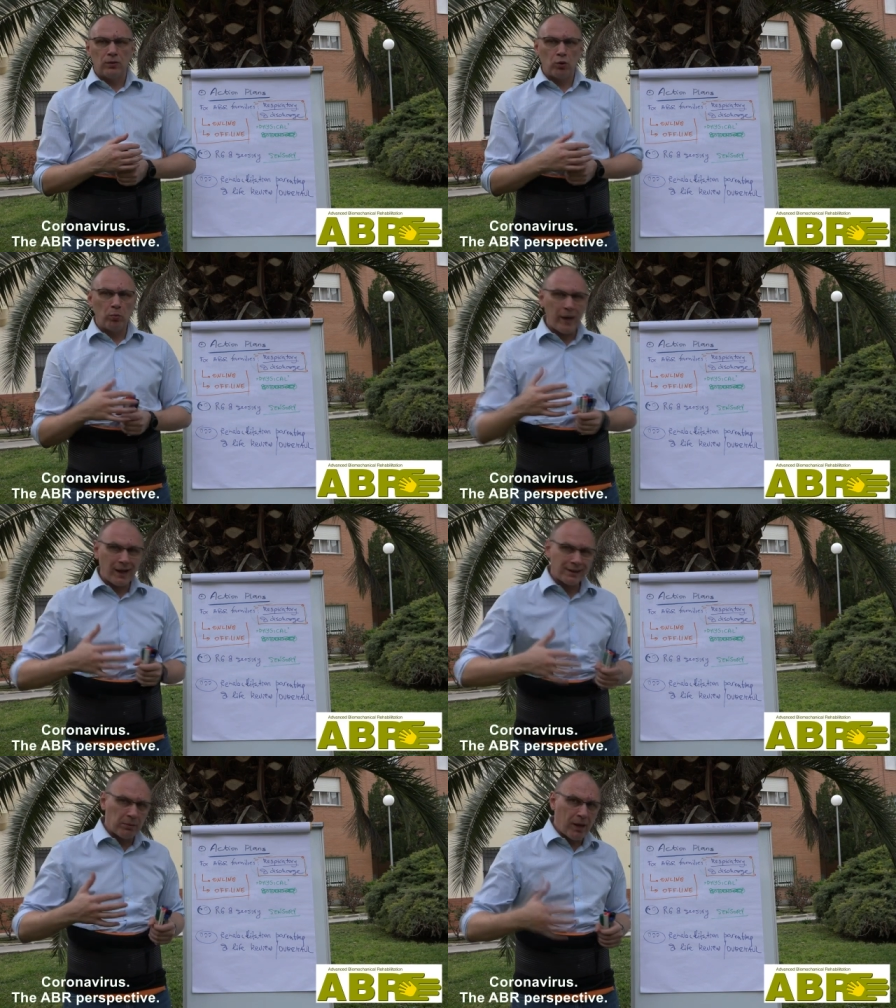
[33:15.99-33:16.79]
to
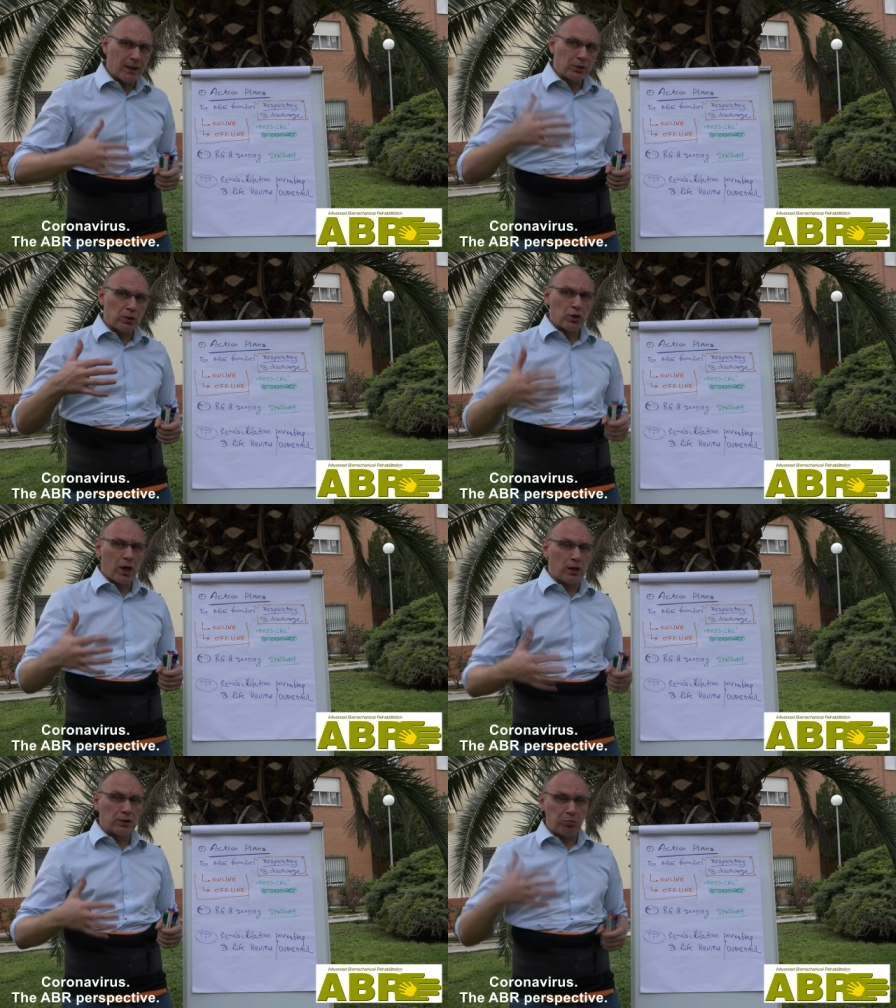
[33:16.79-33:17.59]
maximize your
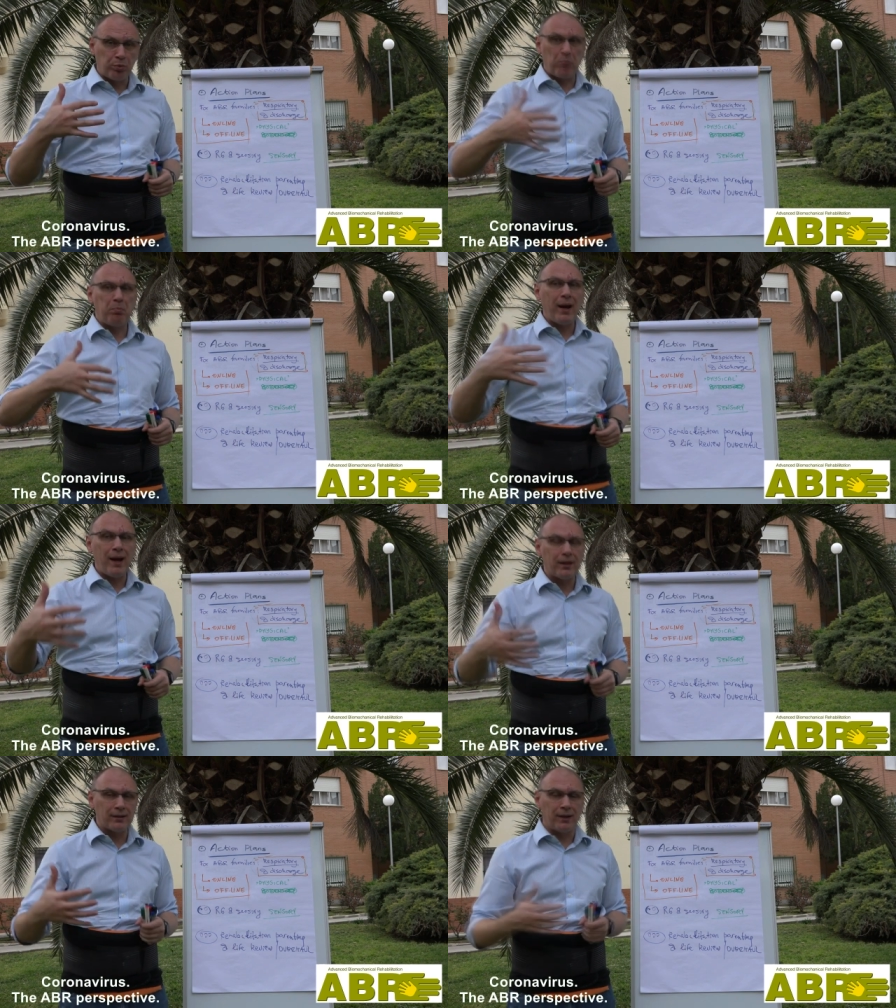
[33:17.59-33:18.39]
child's
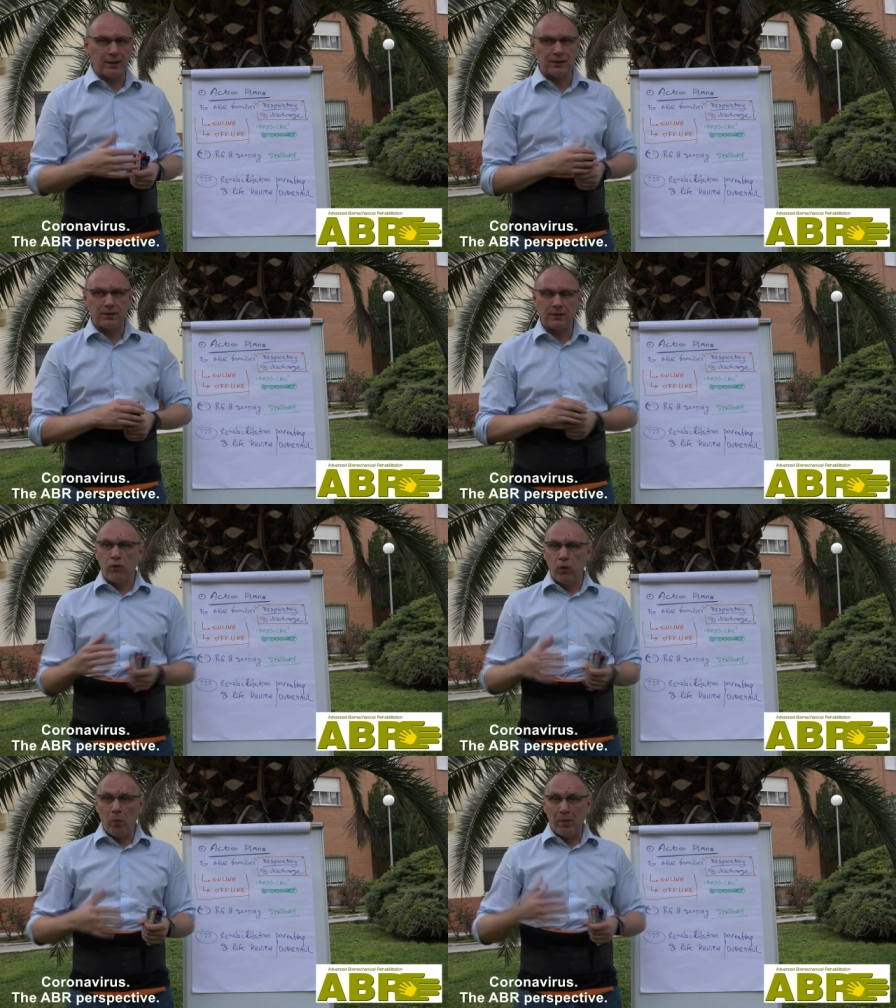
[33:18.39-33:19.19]
preparedness
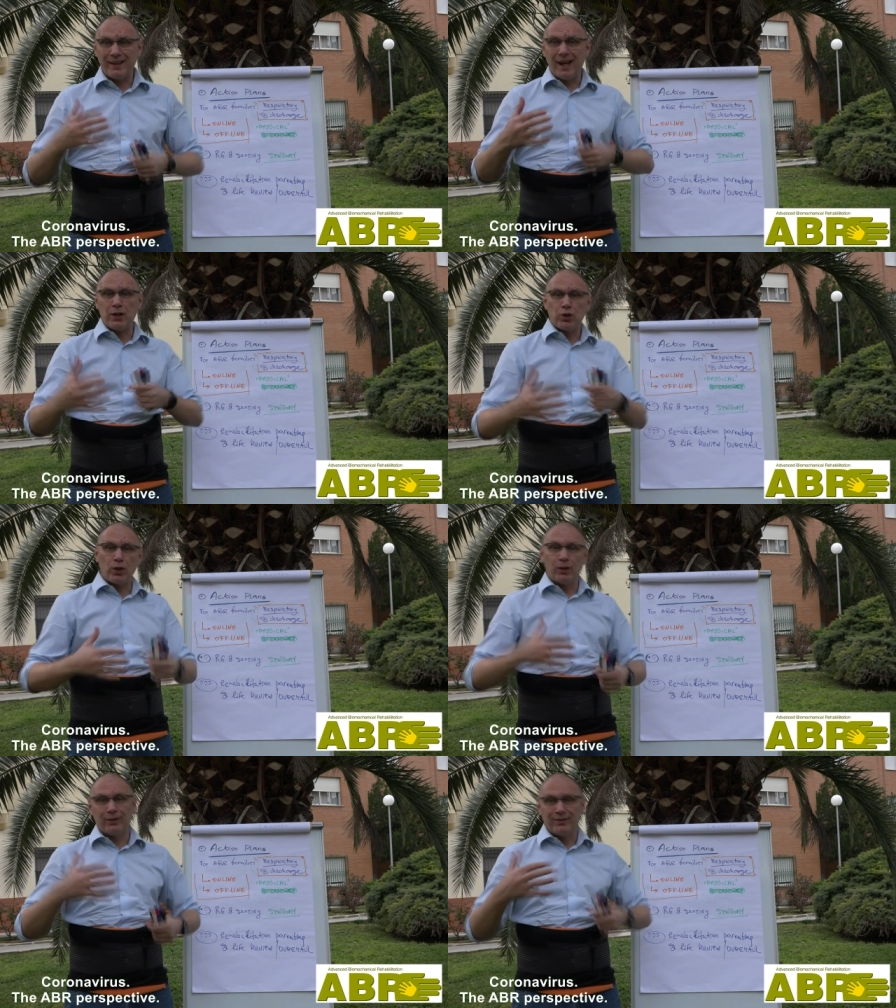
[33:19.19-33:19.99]
for
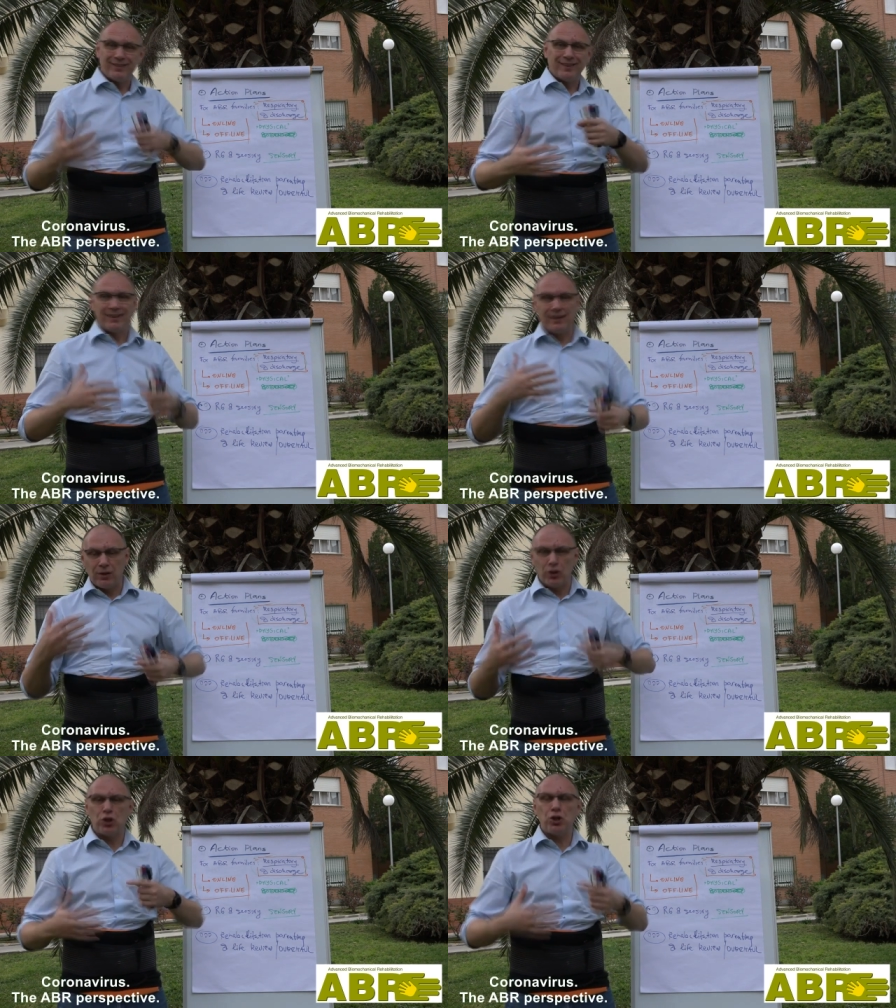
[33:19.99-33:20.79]
potential
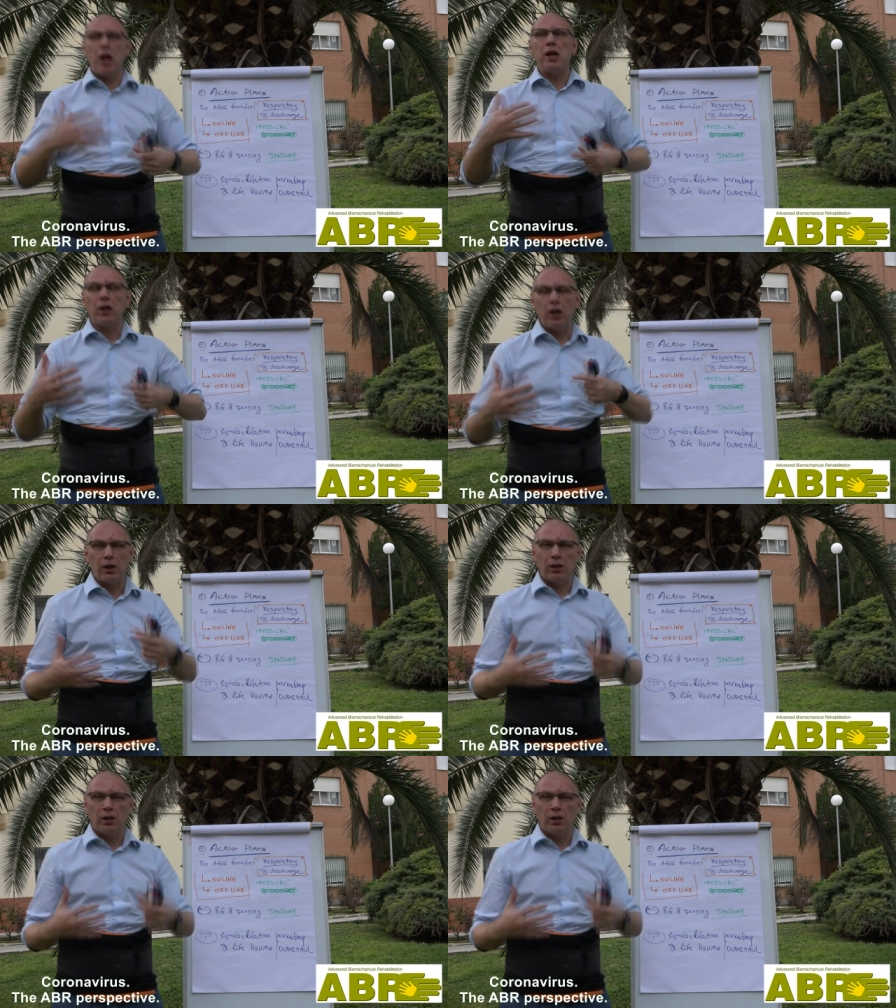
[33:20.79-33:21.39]
shake